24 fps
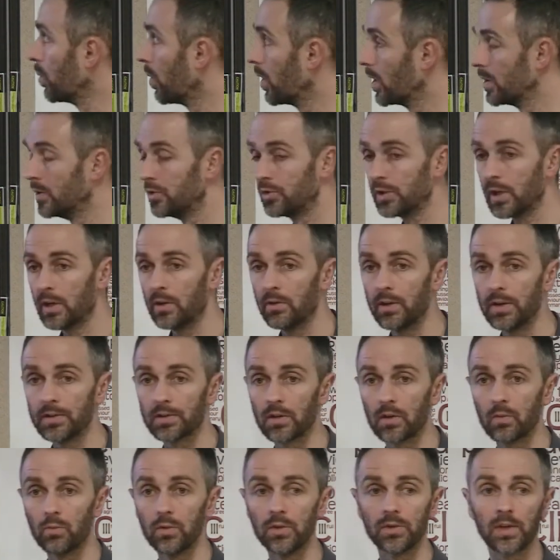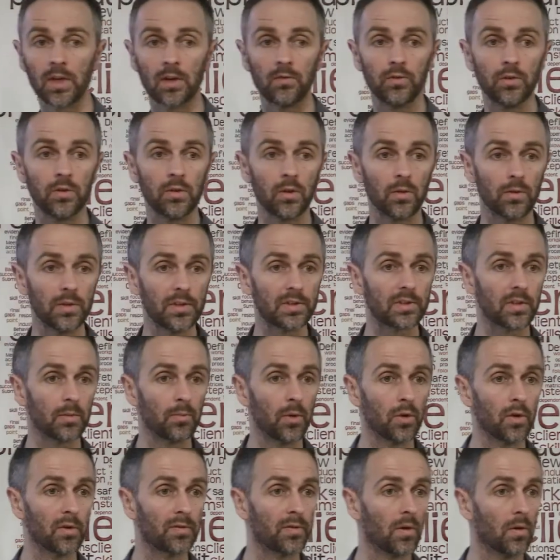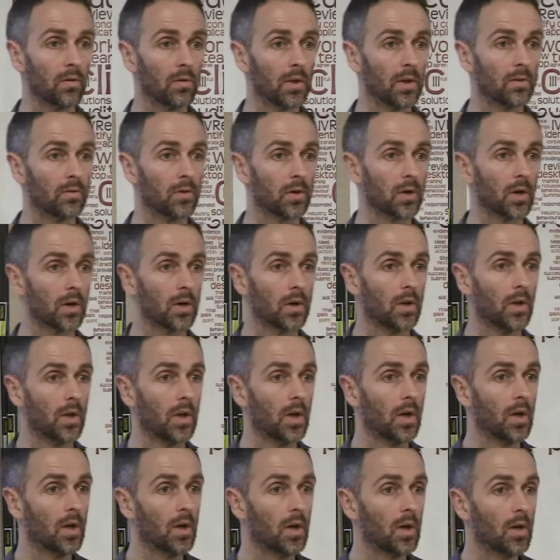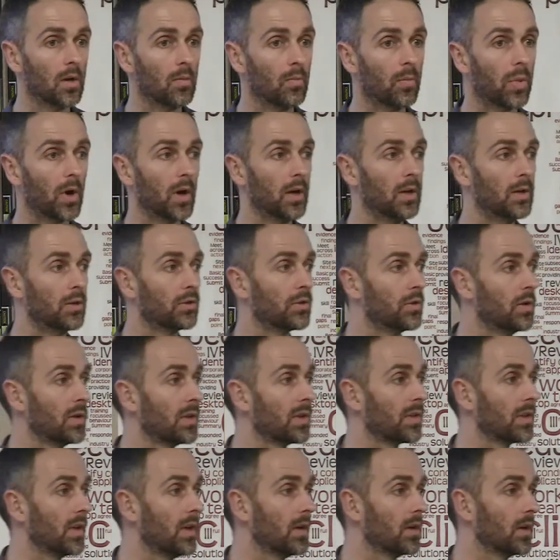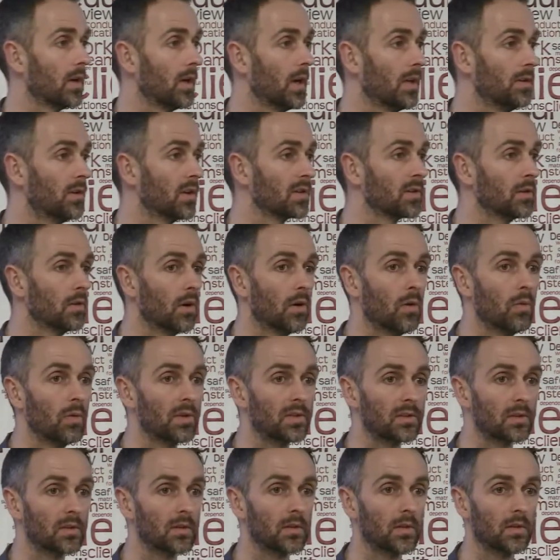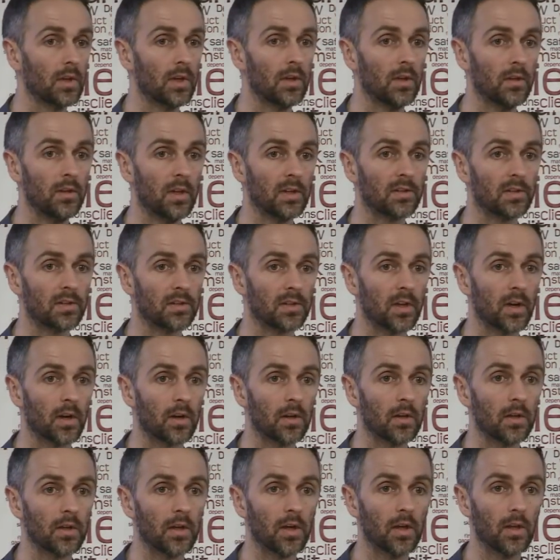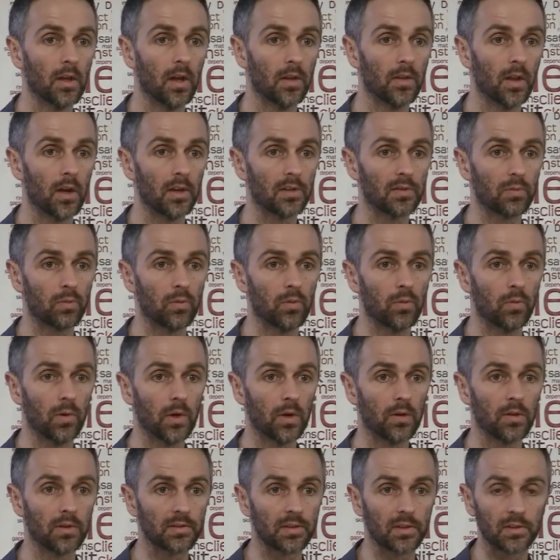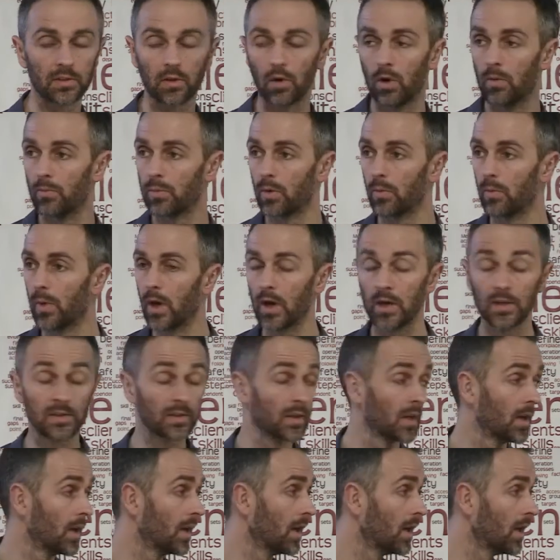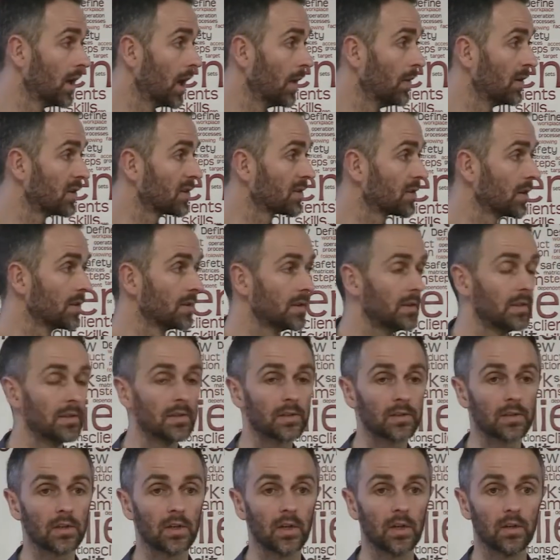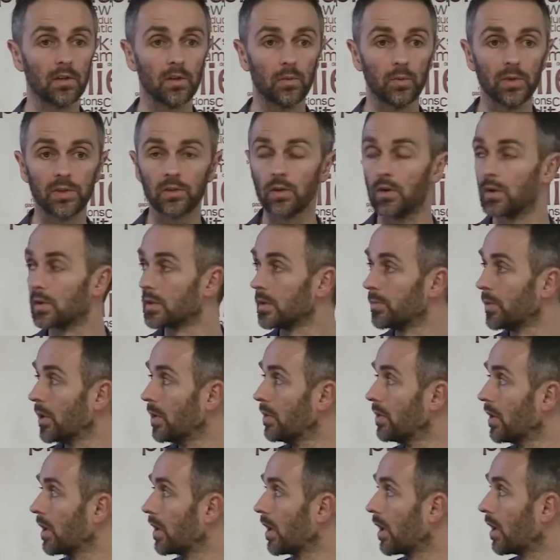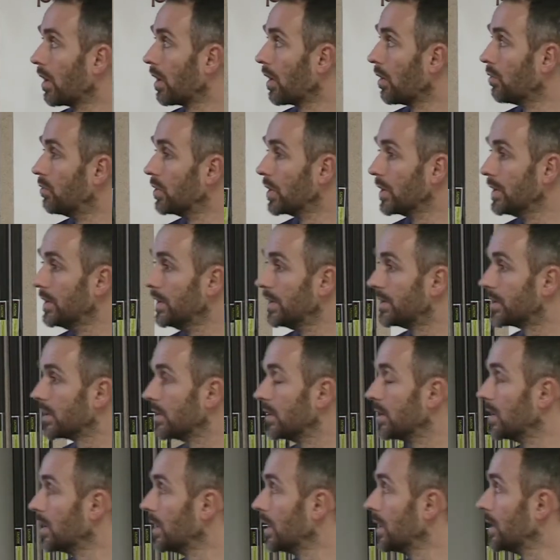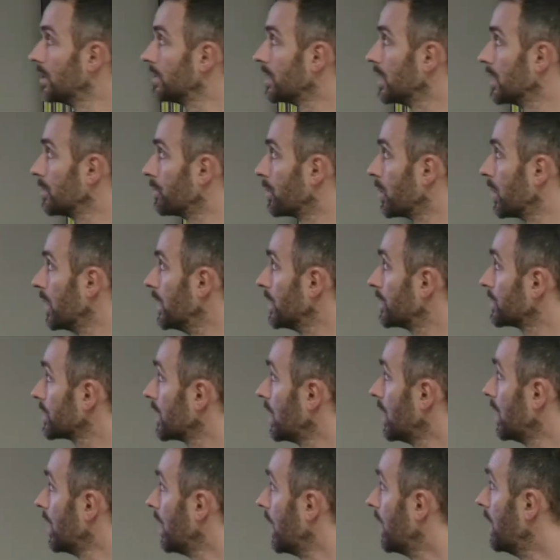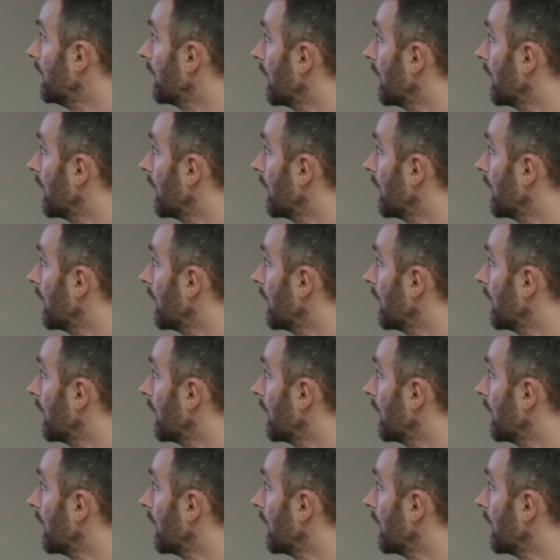one generator would give you the least amount of fault level current. But in truth, it doesn't always necessarily, and that's where there's this compromise, and the studies that we talked about are really need to take place. In